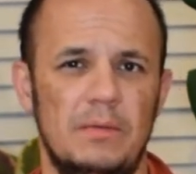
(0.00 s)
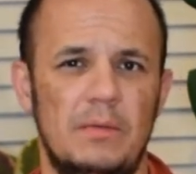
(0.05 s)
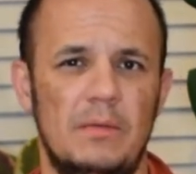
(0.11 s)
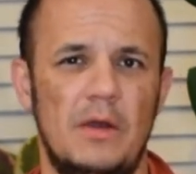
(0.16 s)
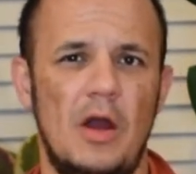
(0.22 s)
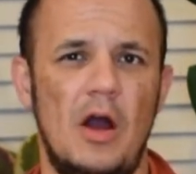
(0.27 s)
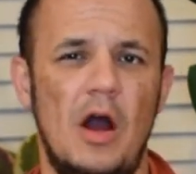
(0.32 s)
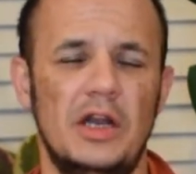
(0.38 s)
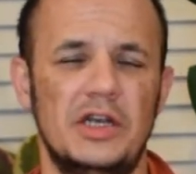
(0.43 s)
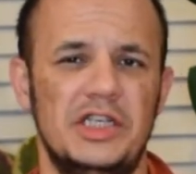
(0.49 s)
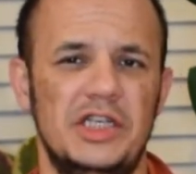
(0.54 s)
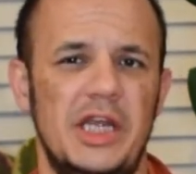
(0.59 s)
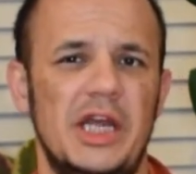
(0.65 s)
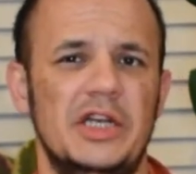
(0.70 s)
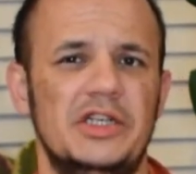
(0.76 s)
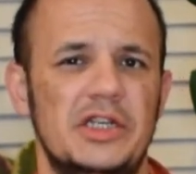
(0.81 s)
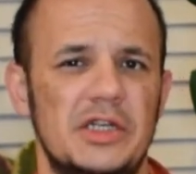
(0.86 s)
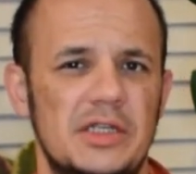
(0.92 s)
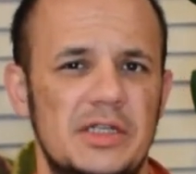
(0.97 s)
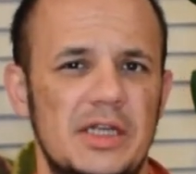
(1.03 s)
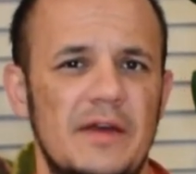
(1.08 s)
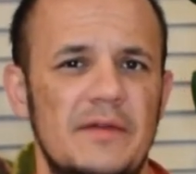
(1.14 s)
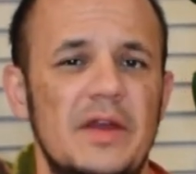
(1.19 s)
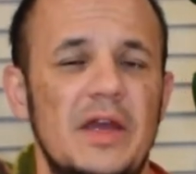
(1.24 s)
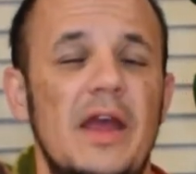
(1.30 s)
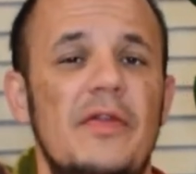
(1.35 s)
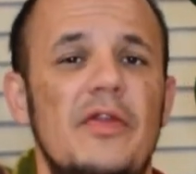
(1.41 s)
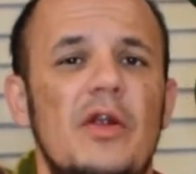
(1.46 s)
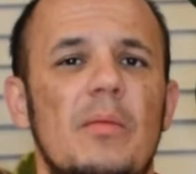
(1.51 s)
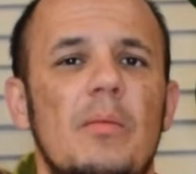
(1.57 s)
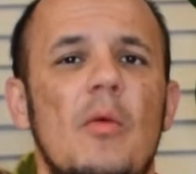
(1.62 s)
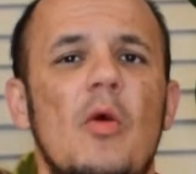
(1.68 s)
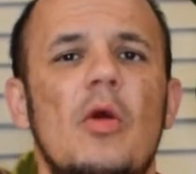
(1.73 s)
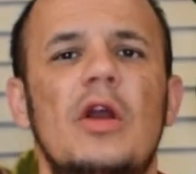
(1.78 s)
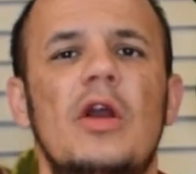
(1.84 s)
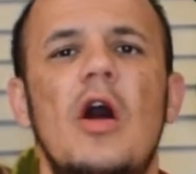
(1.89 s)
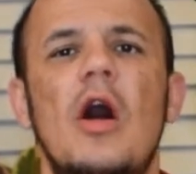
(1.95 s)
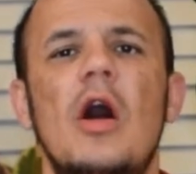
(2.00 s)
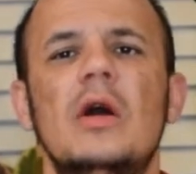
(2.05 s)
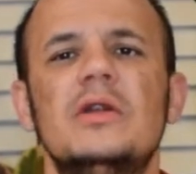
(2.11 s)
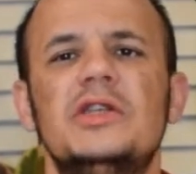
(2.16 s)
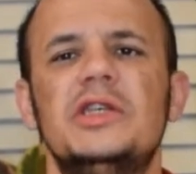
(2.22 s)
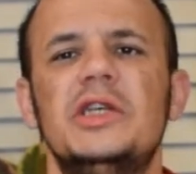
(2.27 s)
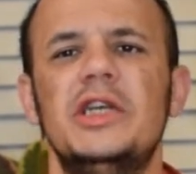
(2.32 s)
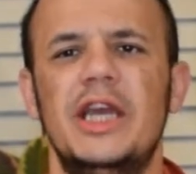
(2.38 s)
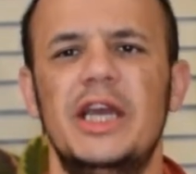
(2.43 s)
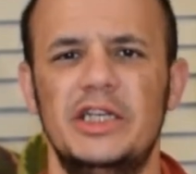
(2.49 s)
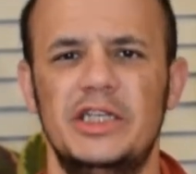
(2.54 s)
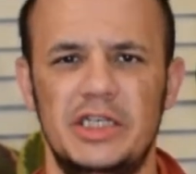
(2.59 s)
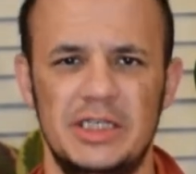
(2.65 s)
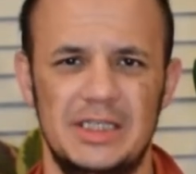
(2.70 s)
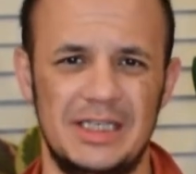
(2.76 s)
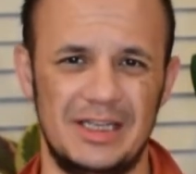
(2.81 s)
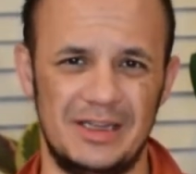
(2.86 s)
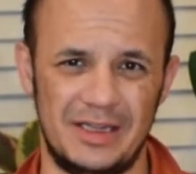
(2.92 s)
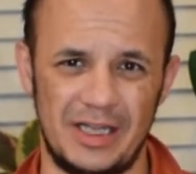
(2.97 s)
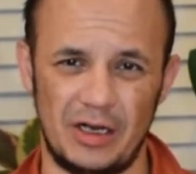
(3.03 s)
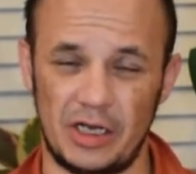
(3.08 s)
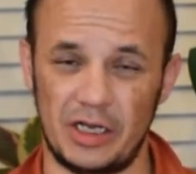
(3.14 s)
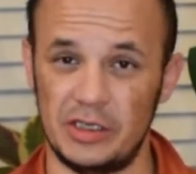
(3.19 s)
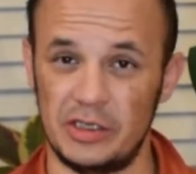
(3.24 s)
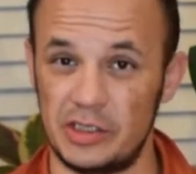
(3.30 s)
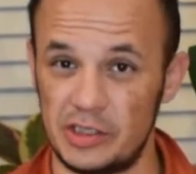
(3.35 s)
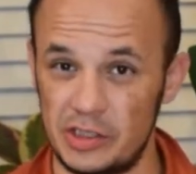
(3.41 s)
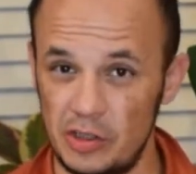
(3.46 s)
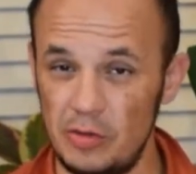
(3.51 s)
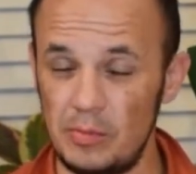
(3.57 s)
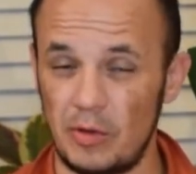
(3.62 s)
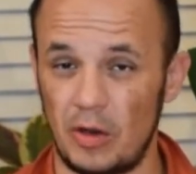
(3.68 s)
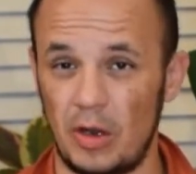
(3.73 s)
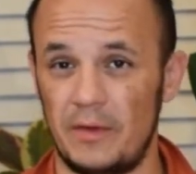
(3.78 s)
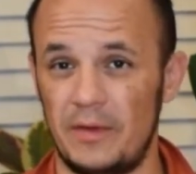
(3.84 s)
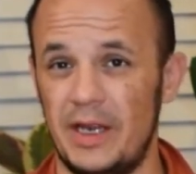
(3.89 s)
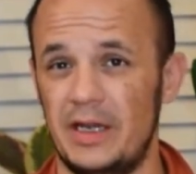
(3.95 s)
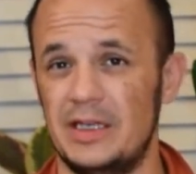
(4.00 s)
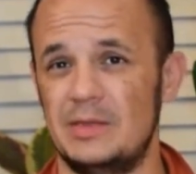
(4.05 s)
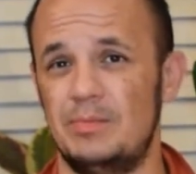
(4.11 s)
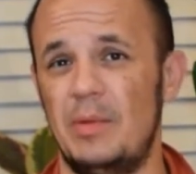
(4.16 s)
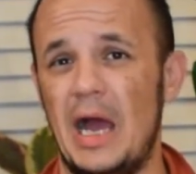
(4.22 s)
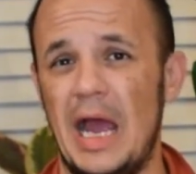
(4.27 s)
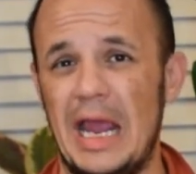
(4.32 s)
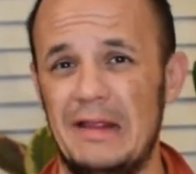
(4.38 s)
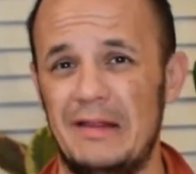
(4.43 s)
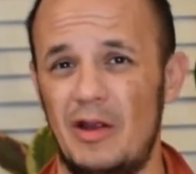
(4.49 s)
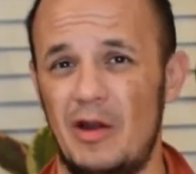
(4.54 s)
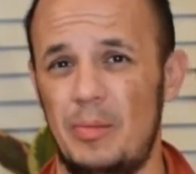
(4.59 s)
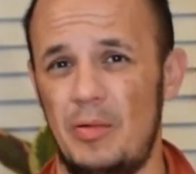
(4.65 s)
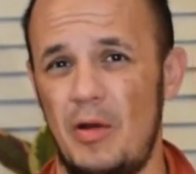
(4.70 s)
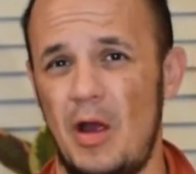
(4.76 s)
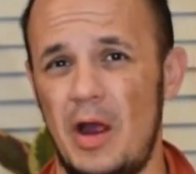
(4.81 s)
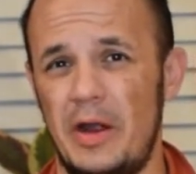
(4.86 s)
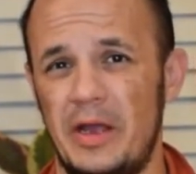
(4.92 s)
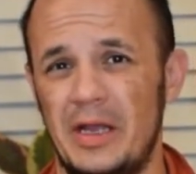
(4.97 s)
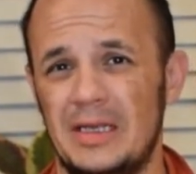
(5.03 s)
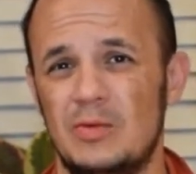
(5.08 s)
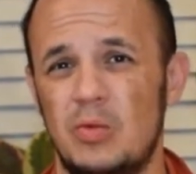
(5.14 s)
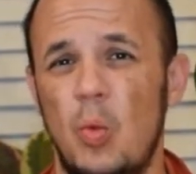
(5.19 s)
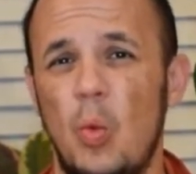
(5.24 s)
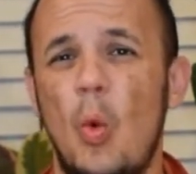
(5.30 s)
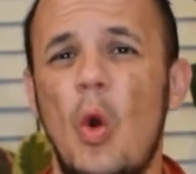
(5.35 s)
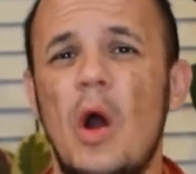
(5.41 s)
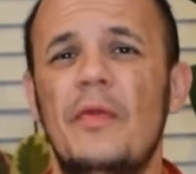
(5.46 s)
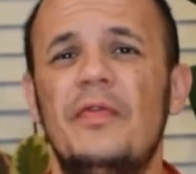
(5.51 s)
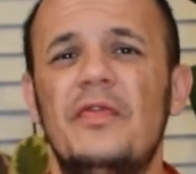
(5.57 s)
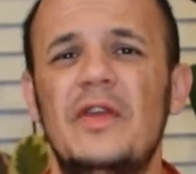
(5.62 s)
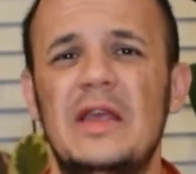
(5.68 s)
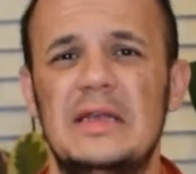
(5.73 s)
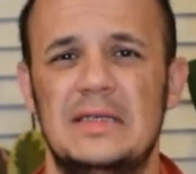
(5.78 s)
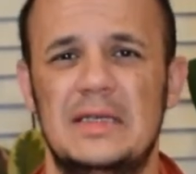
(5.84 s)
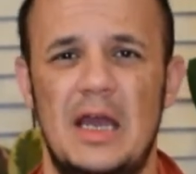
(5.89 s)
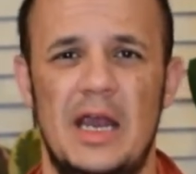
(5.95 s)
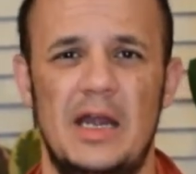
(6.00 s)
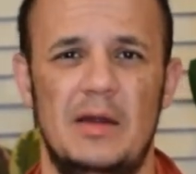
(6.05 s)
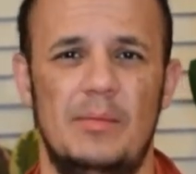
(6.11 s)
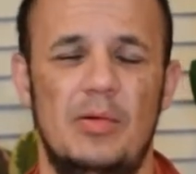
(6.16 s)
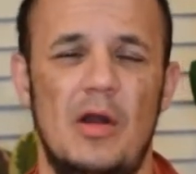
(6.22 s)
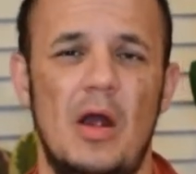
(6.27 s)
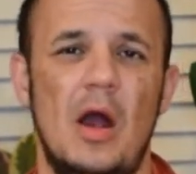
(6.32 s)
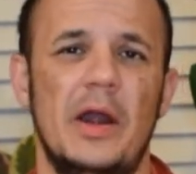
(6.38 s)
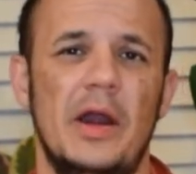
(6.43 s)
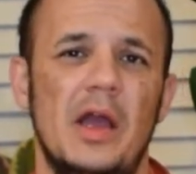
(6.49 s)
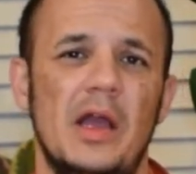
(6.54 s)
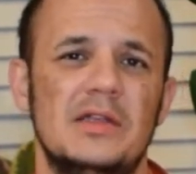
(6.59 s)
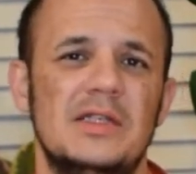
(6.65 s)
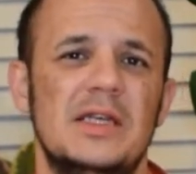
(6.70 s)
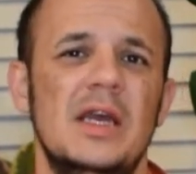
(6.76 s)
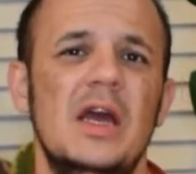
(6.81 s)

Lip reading: conscientious of it, and they're more conscientious that their consumer that is buying their products want these kind of products.